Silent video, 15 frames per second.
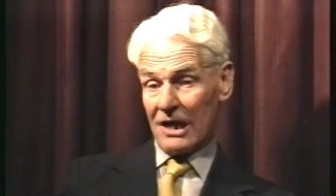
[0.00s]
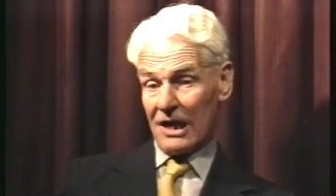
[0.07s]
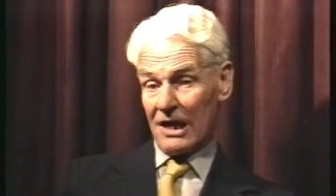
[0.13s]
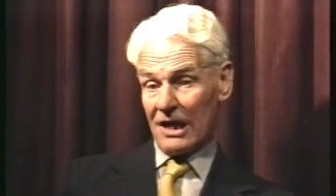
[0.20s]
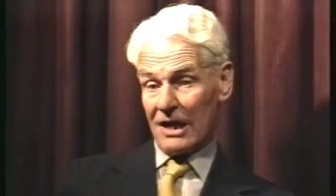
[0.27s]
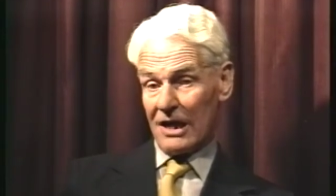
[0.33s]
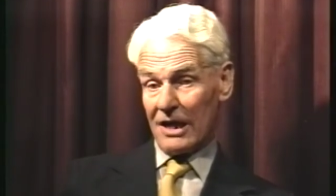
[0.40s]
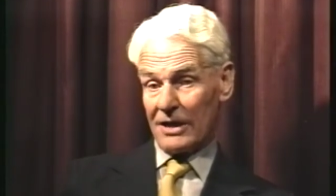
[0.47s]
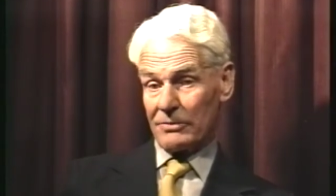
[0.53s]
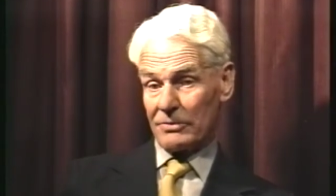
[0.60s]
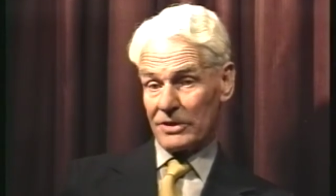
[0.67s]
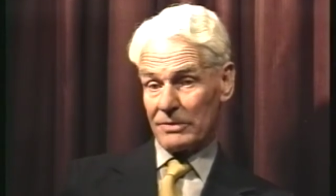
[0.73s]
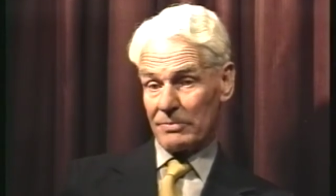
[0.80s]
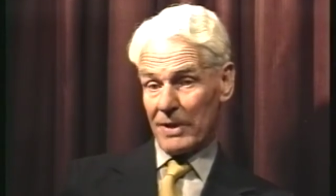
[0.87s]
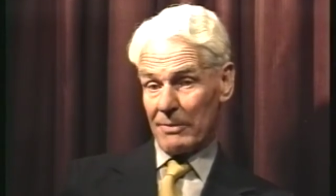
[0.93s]
Uh, it
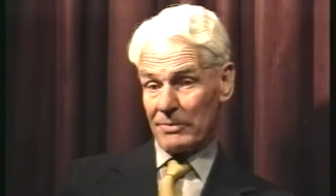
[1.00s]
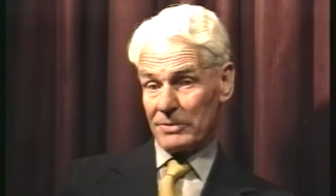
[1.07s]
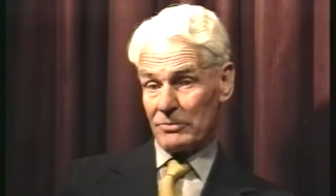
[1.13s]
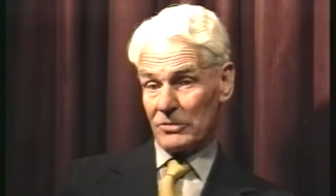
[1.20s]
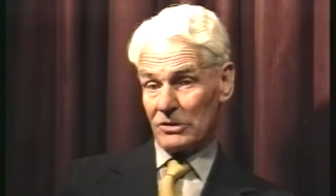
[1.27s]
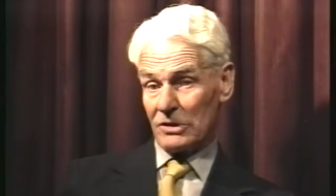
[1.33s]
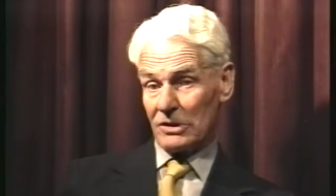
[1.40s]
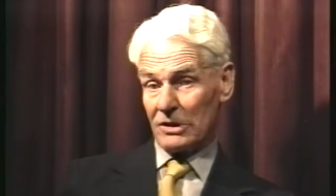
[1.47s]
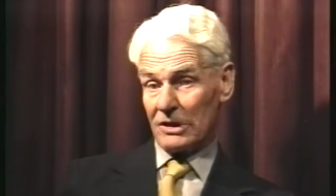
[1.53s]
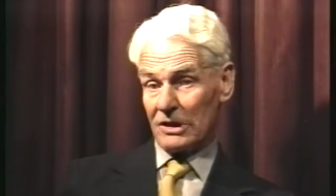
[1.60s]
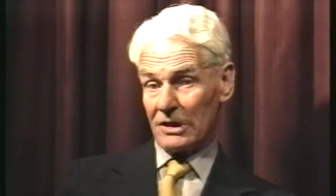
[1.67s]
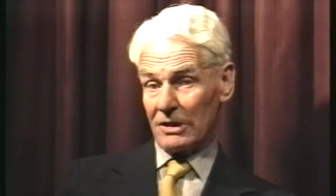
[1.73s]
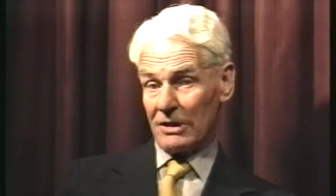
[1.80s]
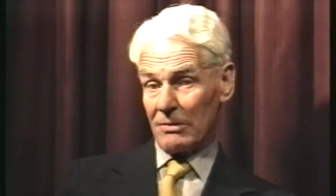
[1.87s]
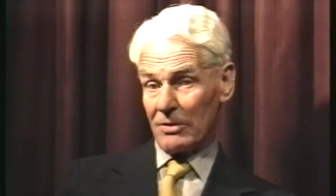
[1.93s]
was perhaps more
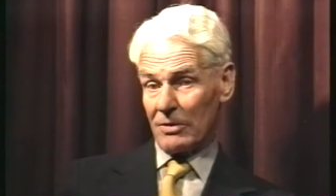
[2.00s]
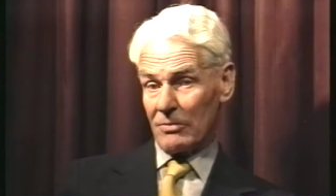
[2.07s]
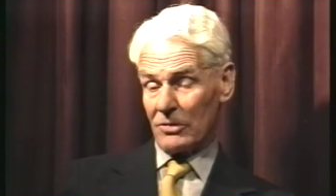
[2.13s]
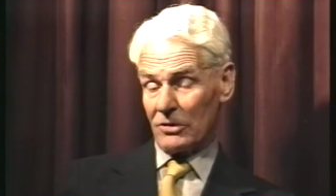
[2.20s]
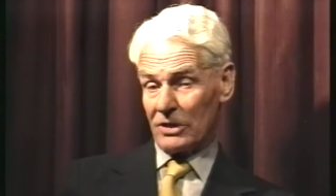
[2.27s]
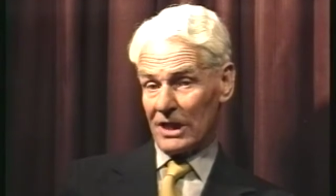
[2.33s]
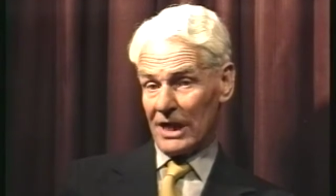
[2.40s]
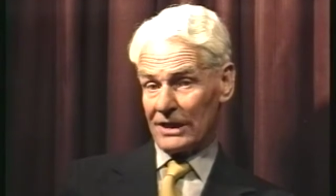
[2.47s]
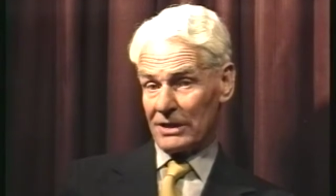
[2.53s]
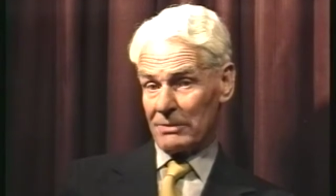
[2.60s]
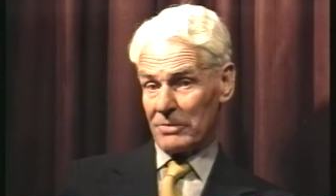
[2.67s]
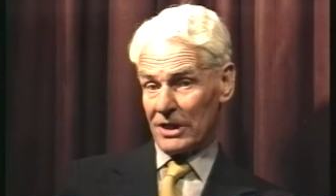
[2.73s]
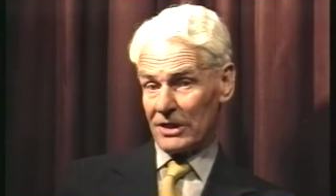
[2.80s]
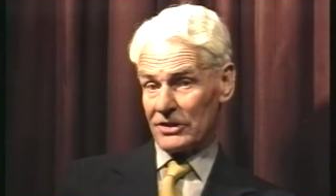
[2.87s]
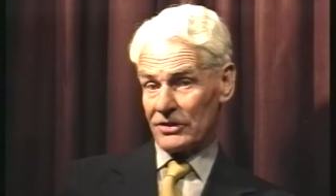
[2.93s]
more like the
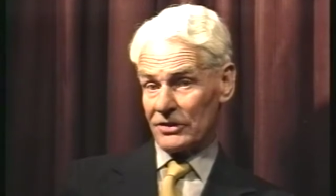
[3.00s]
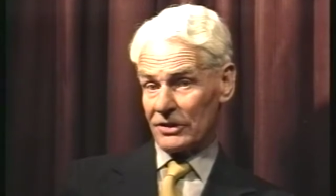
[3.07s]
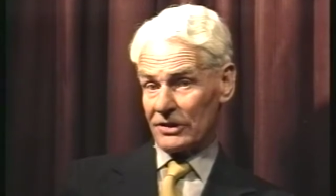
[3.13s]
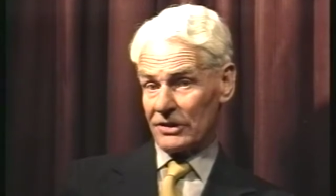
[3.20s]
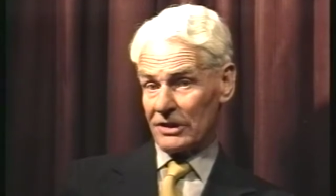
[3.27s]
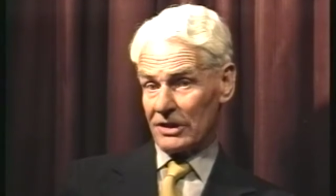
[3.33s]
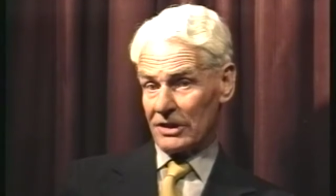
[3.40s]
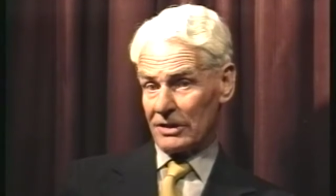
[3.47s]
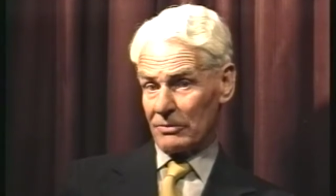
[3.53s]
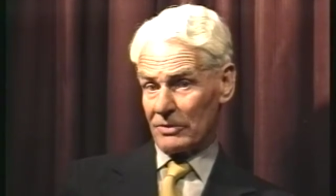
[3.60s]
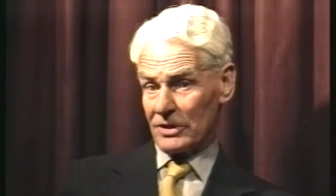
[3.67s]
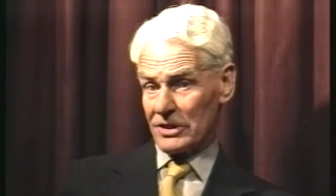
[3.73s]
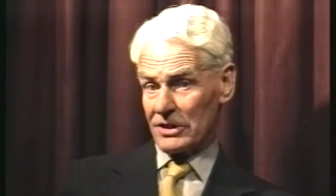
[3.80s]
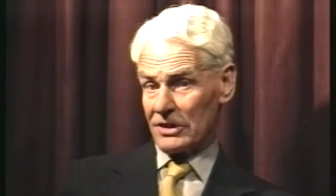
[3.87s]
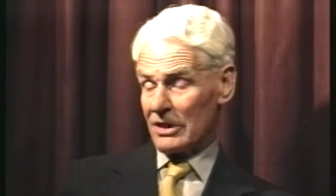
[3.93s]
mix that, that
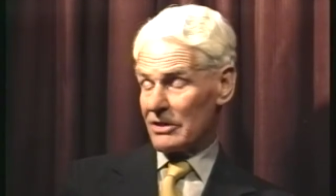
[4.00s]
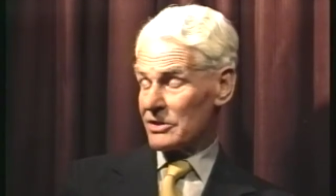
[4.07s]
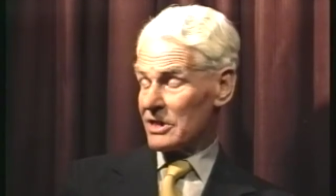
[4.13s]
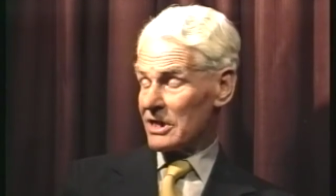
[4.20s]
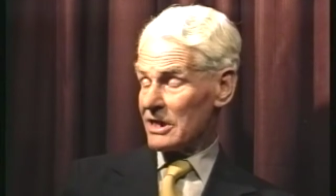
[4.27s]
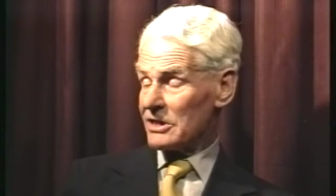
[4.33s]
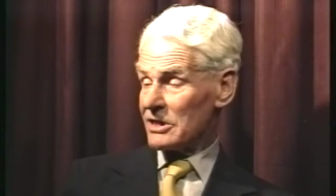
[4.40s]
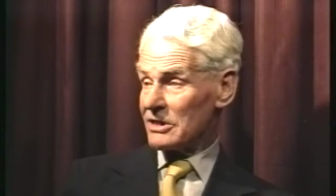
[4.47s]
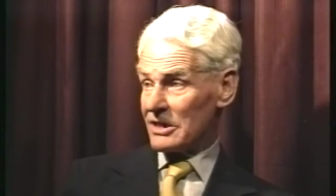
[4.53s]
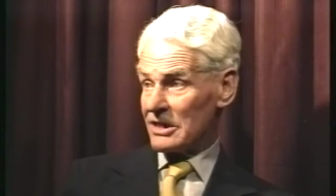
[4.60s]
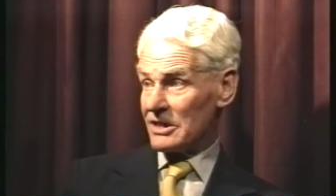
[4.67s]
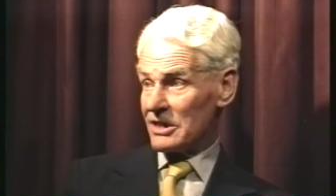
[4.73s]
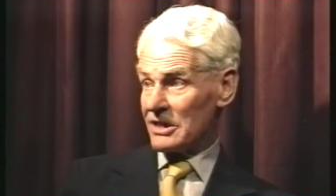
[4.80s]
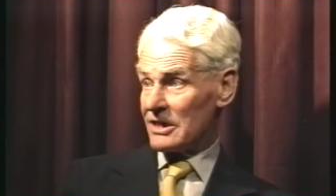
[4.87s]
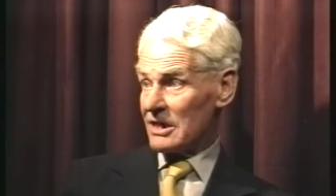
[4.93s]
was in those days in
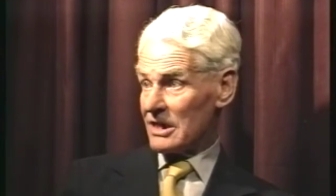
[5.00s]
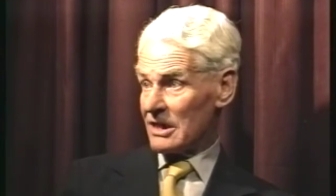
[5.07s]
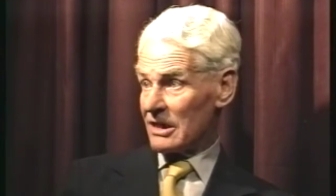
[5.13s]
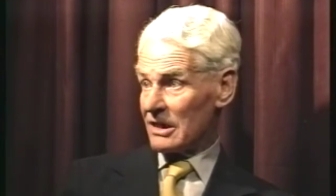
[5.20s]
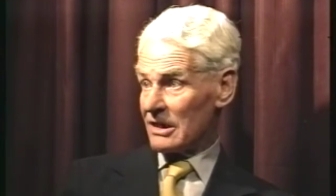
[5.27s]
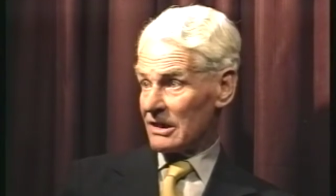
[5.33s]
TCD.